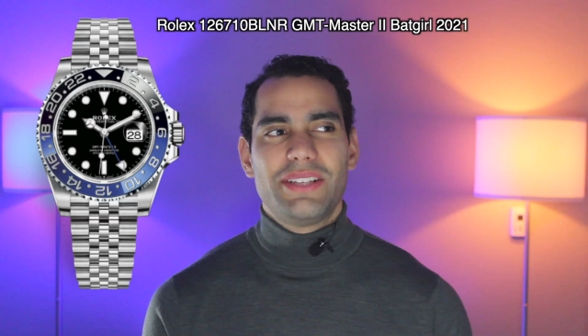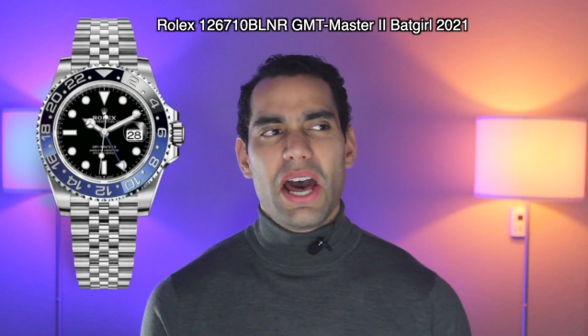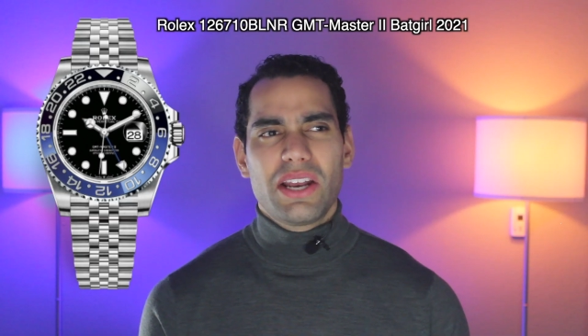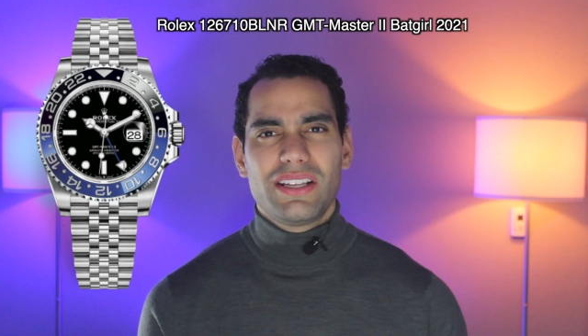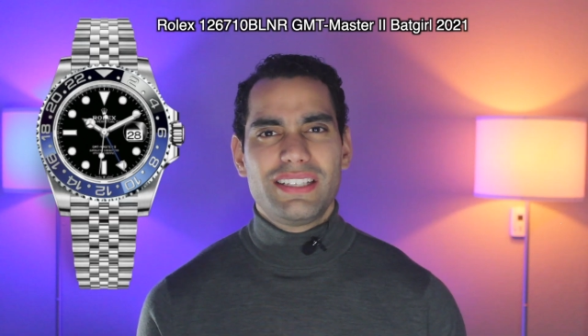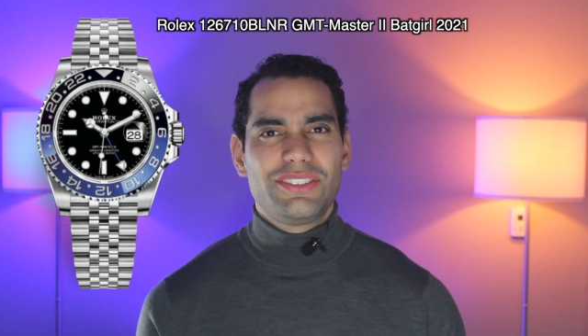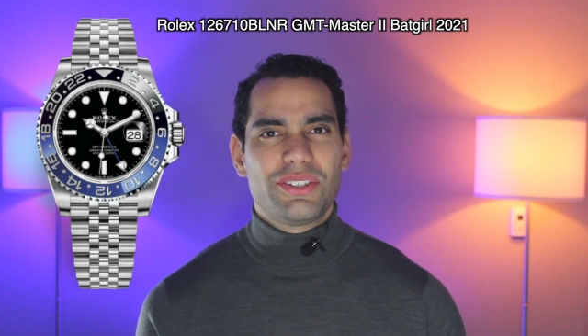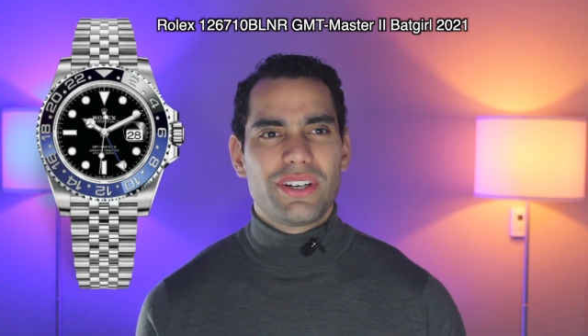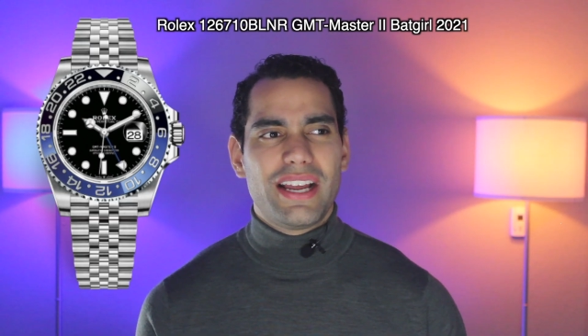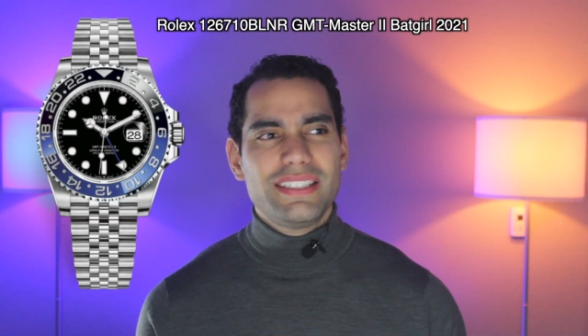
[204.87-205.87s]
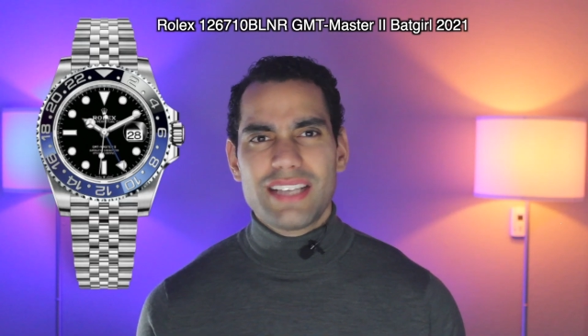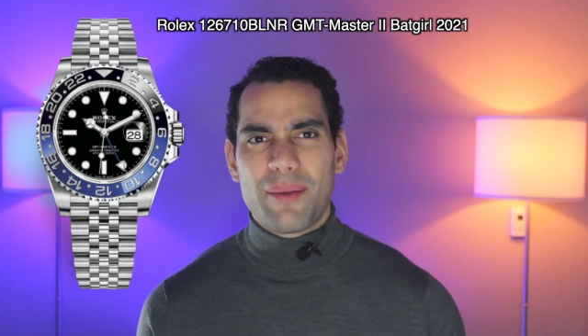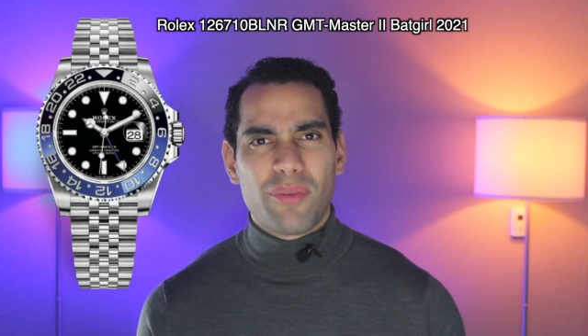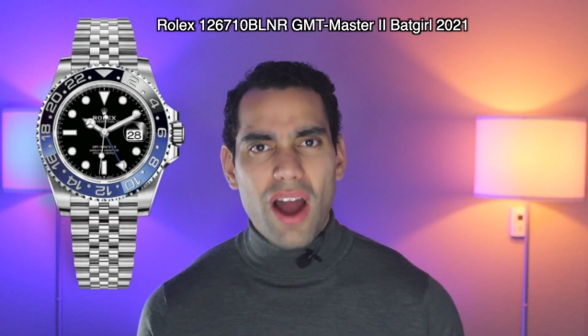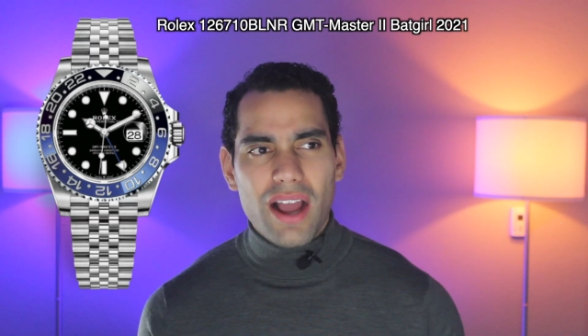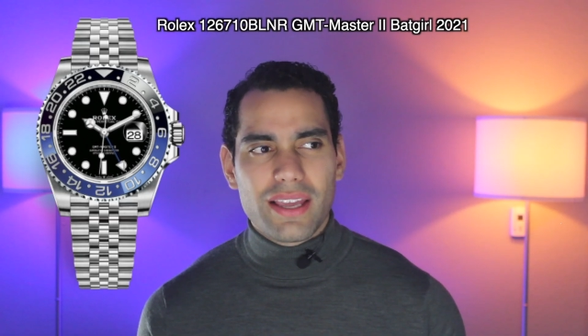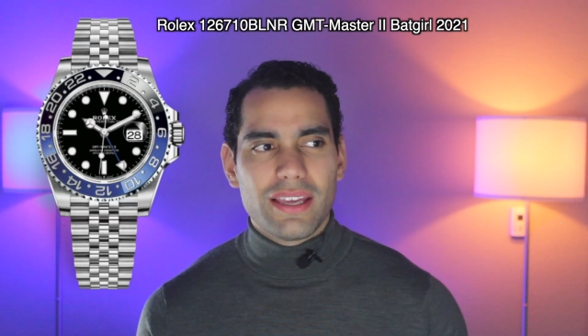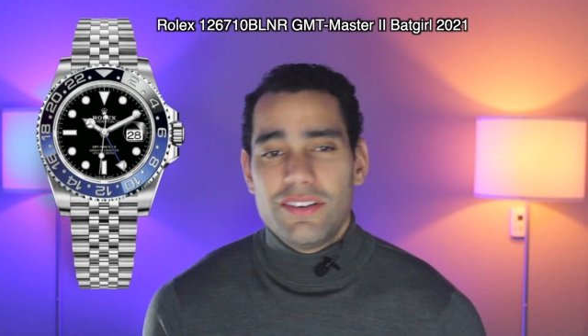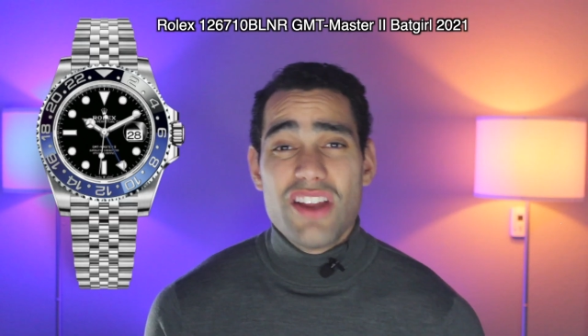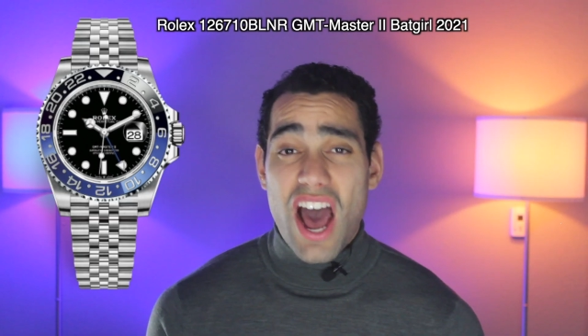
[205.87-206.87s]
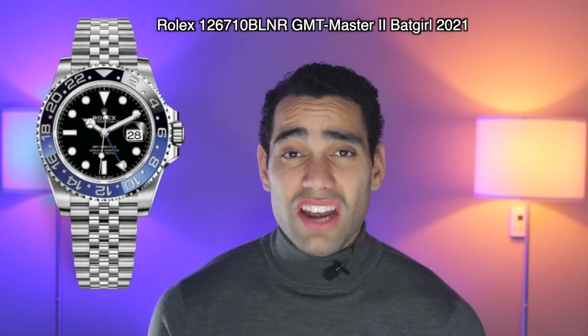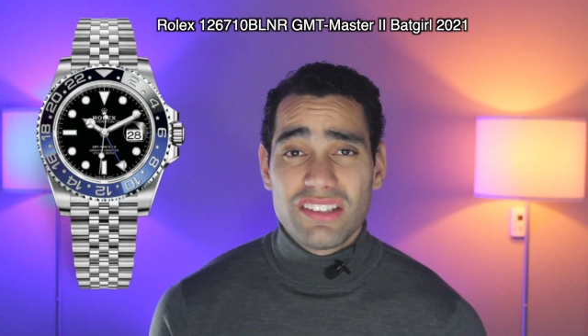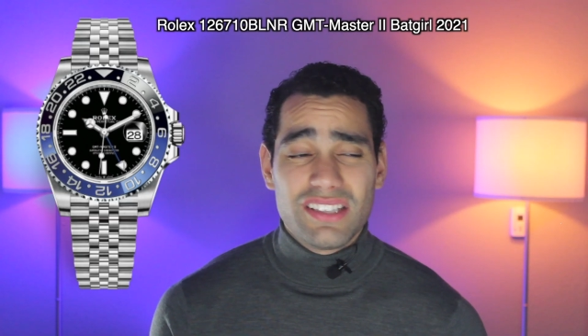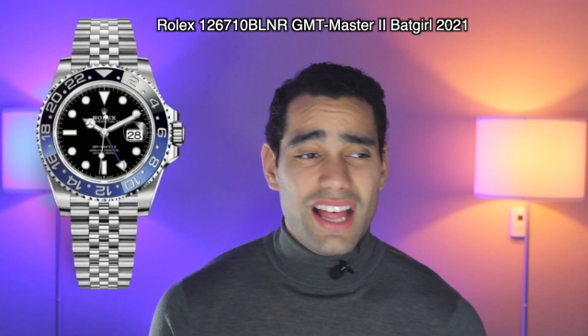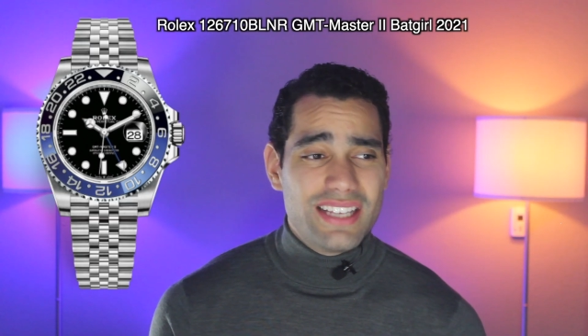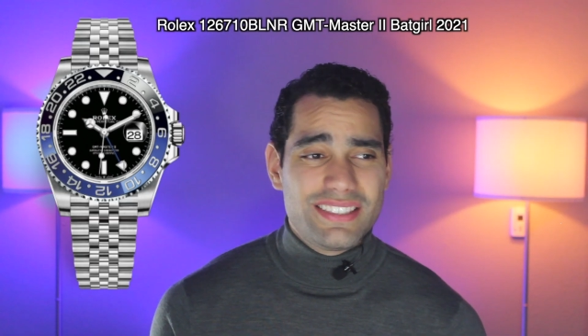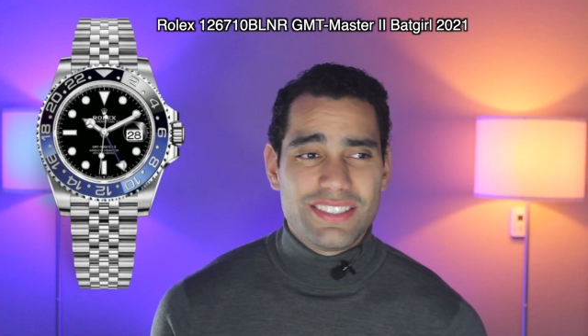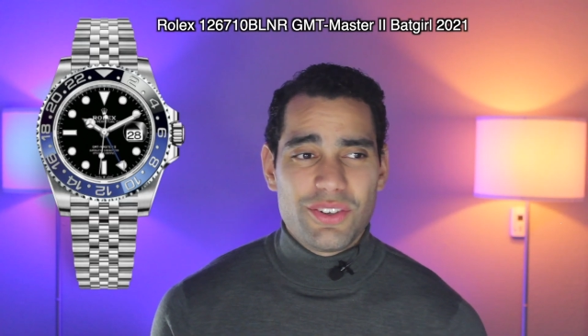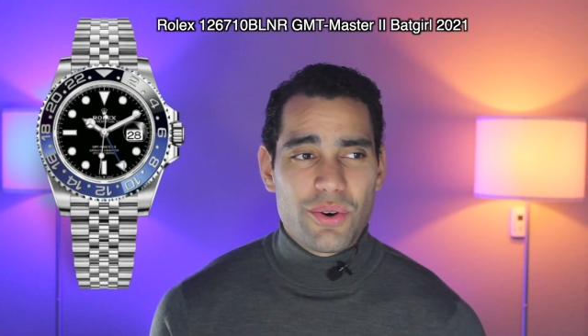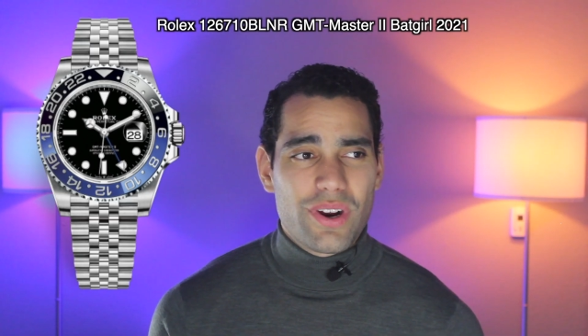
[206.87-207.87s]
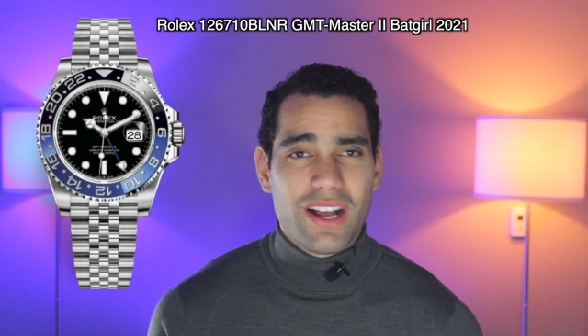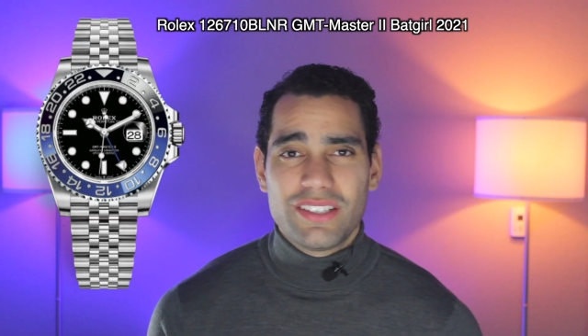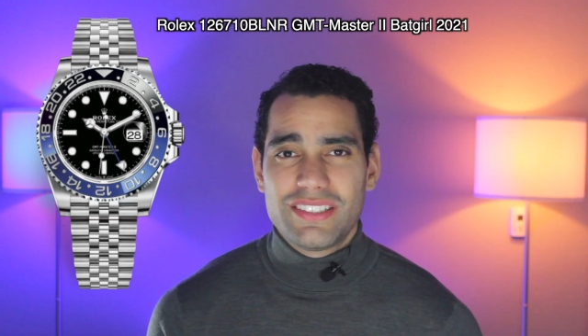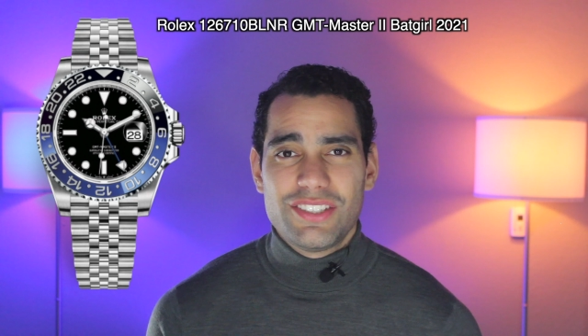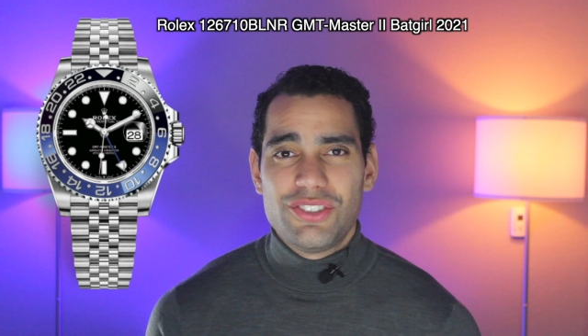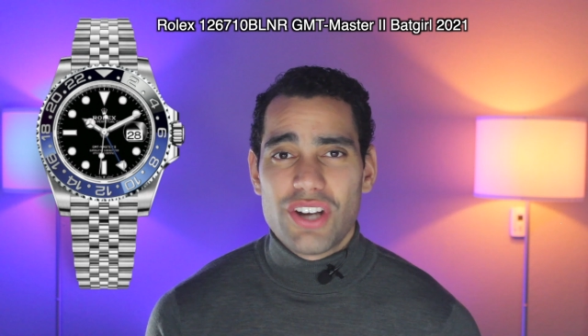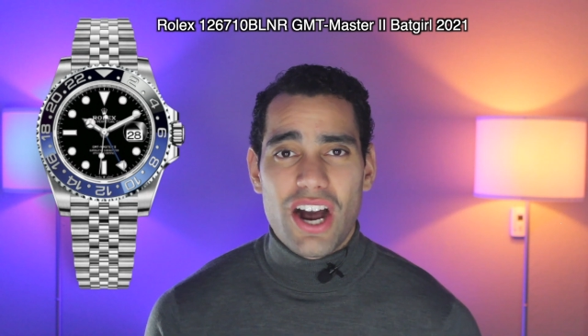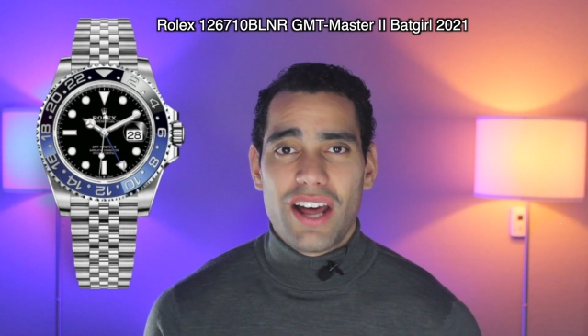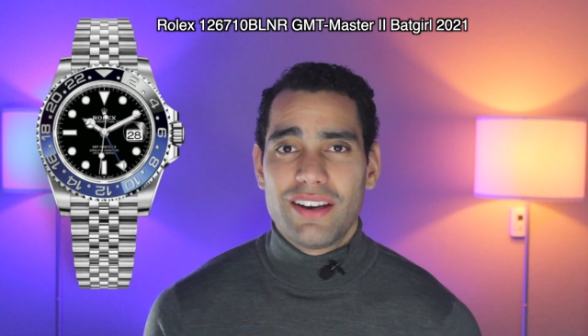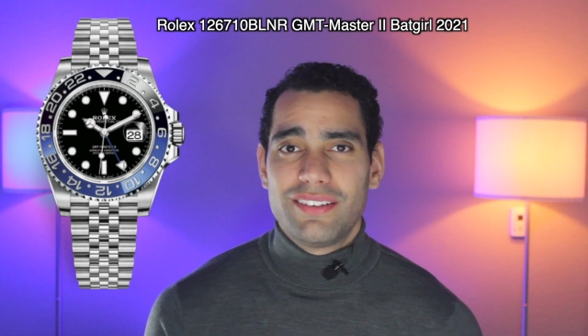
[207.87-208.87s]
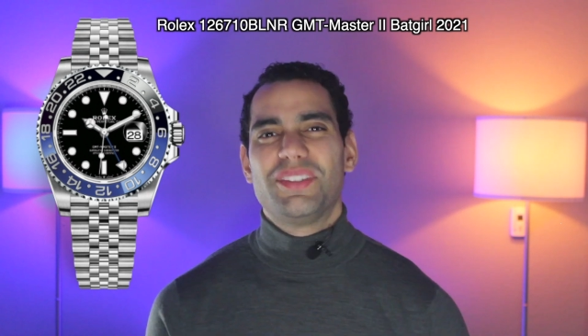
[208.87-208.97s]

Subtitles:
Not unless you're A$AP Rocky. Not unless you're Elton John.